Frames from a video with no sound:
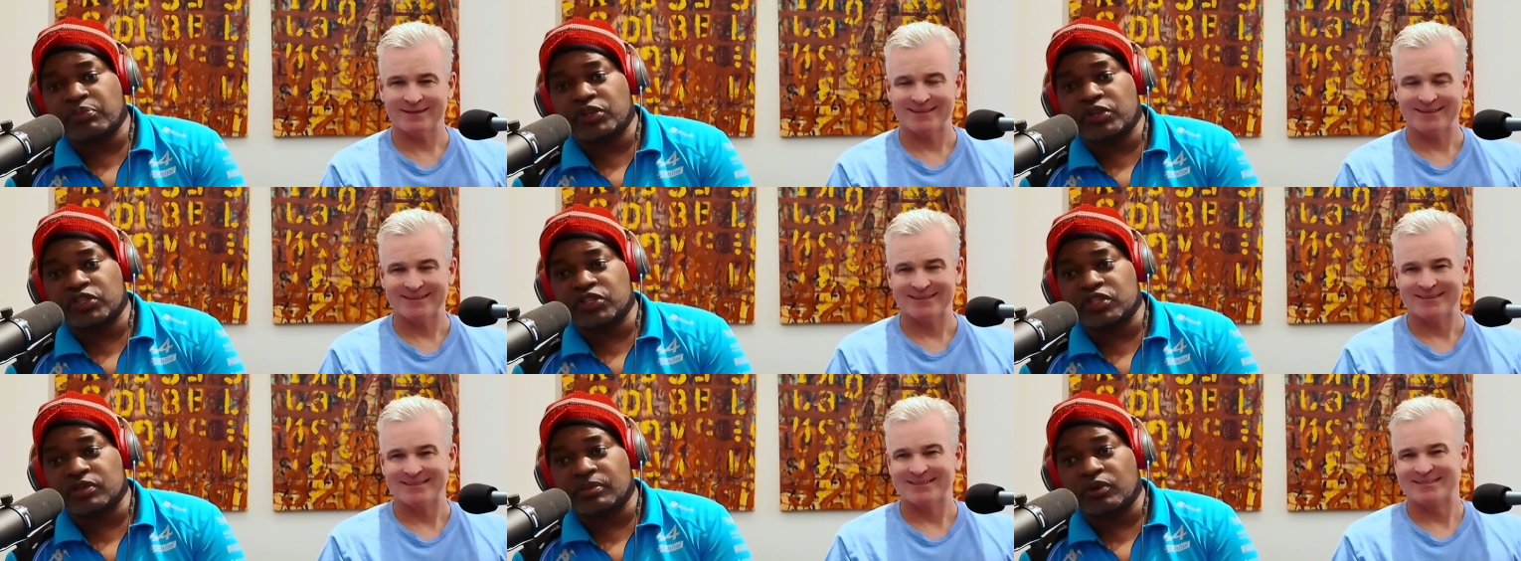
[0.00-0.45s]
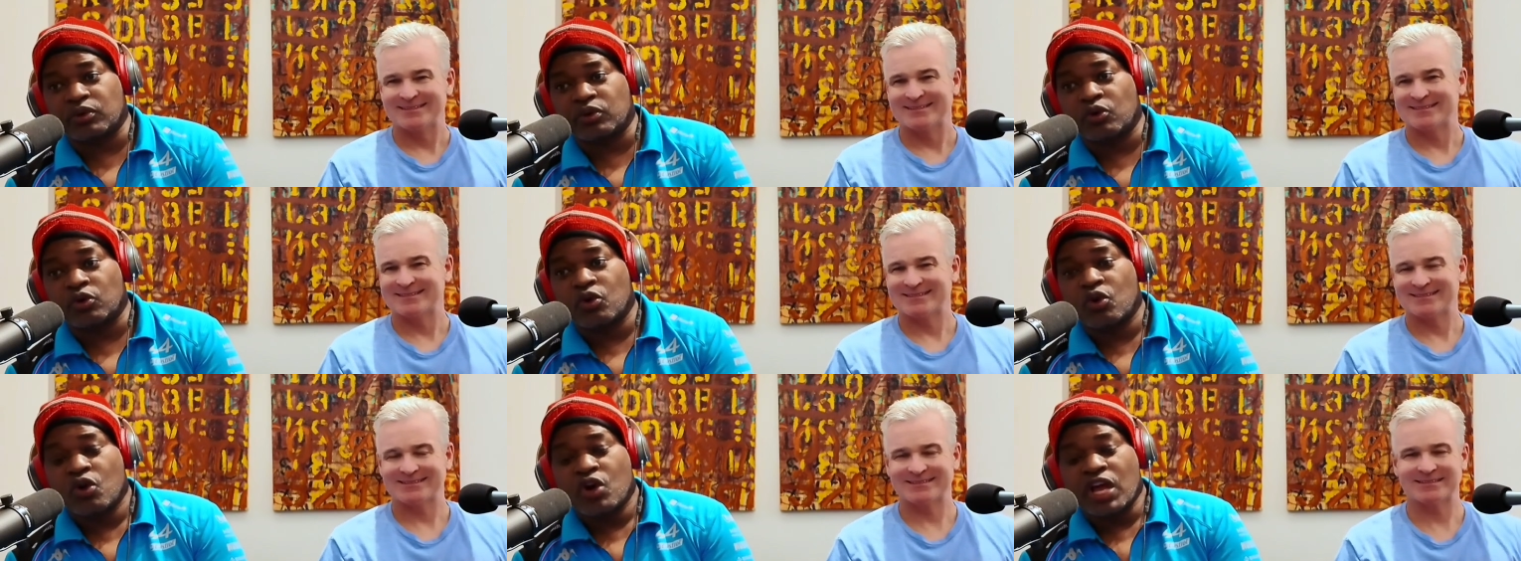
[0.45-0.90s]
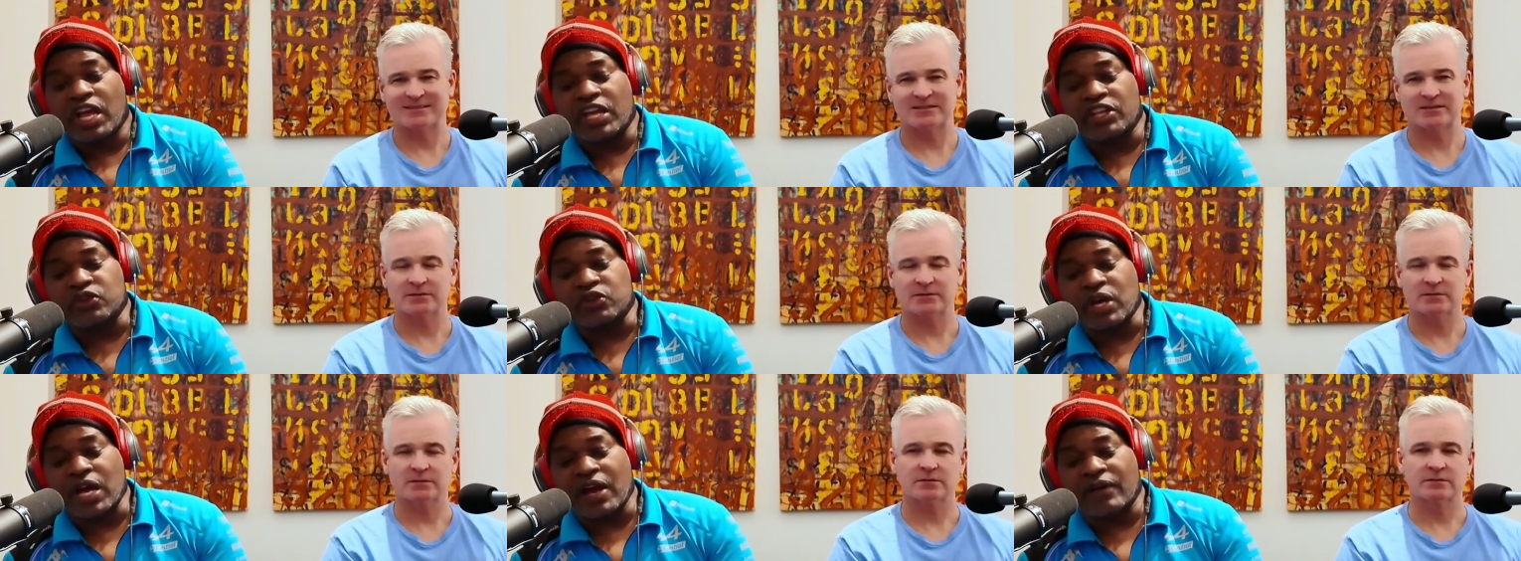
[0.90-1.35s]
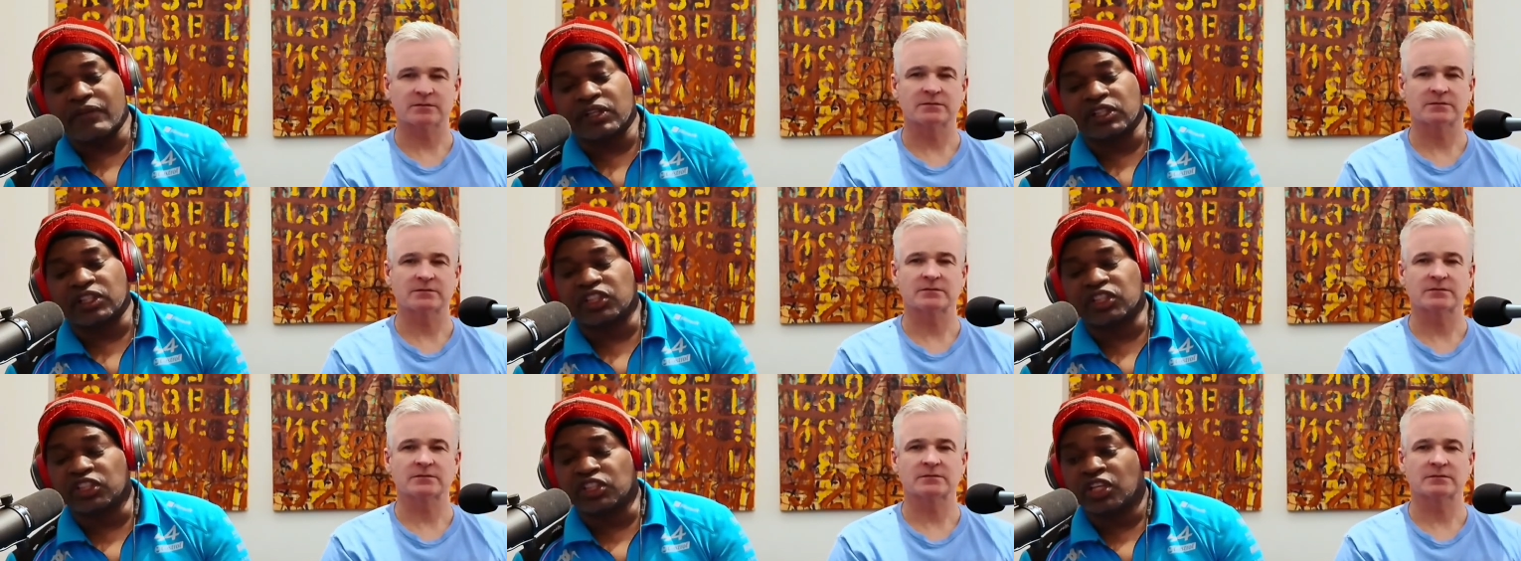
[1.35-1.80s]
Speaker 1: principal, and you have
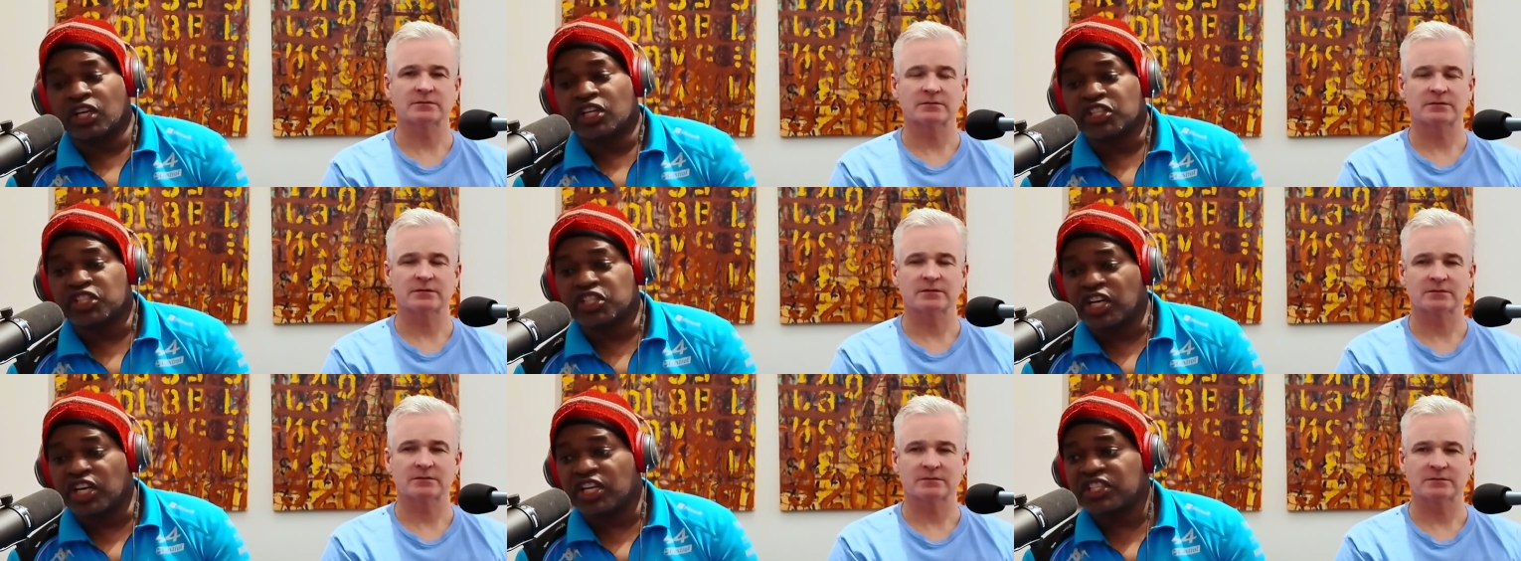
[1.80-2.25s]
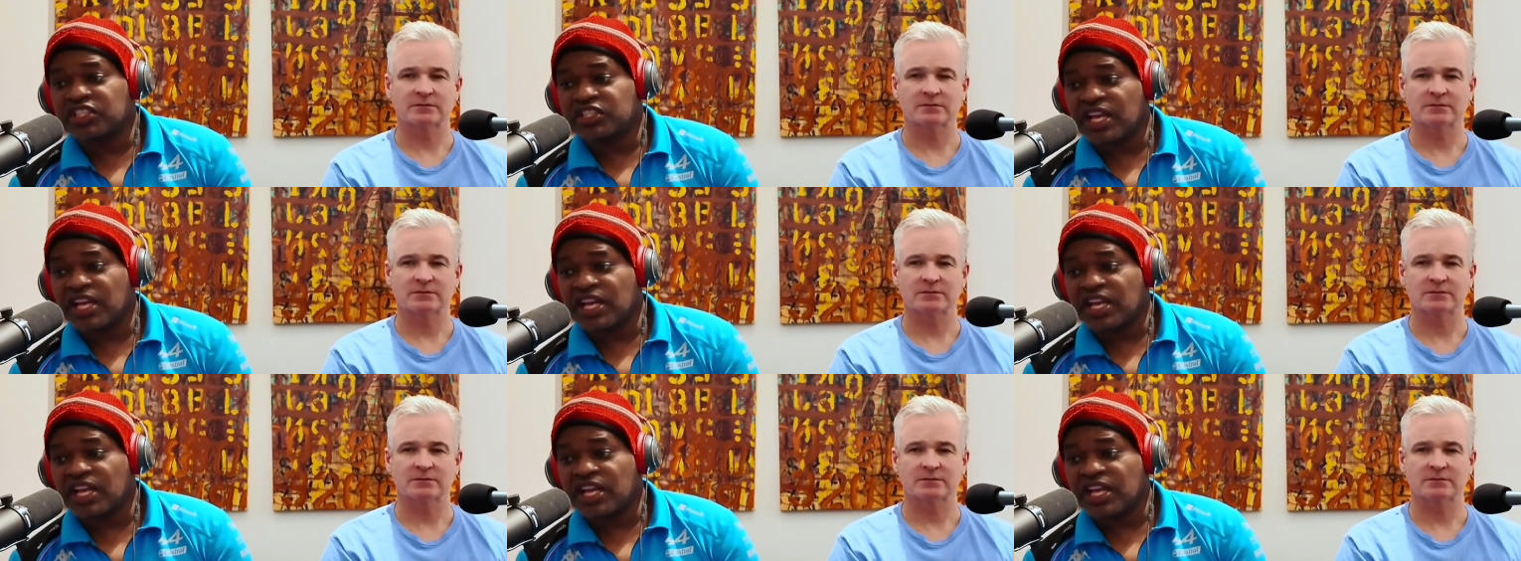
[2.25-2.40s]
a young